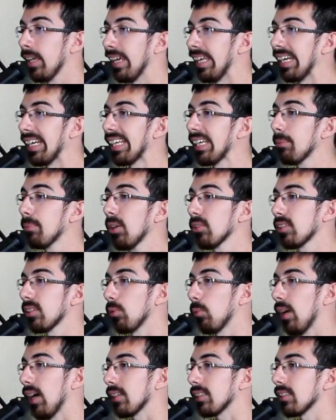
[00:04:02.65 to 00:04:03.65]
In an email to
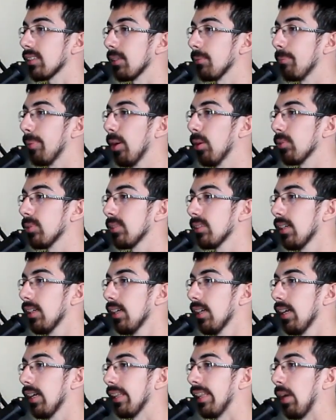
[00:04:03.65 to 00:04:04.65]
the Washington Post
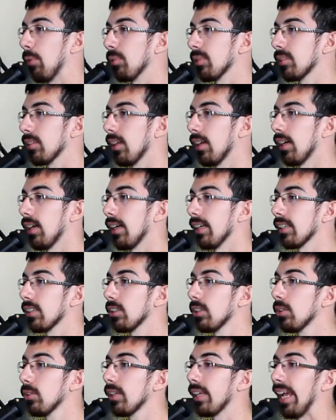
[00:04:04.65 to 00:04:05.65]
that was
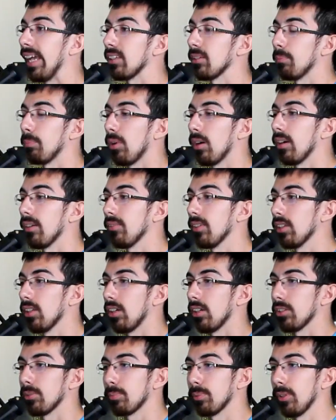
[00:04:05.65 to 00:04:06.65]
included as a part of the
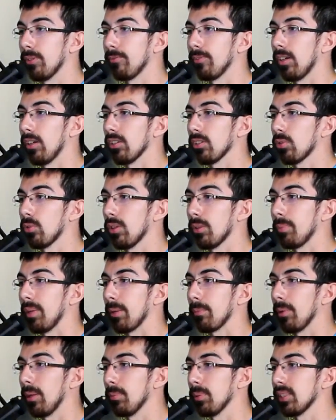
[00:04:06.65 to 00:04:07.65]
large profile on the
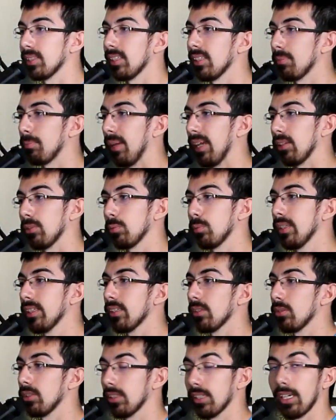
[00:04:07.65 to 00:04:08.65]
quarterback published this past
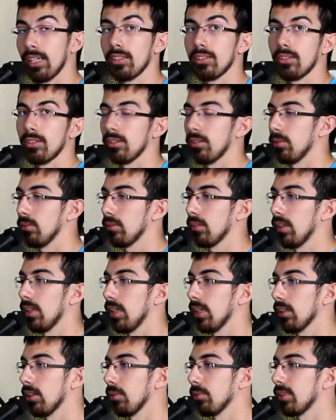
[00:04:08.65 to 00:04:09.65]
weekend, you guys
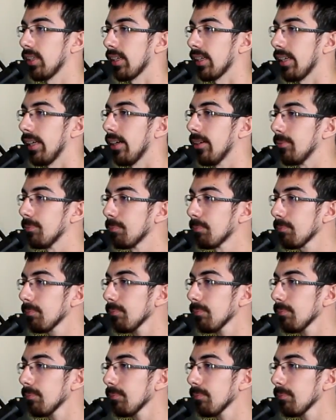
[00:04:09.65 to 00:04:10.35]
go check it out.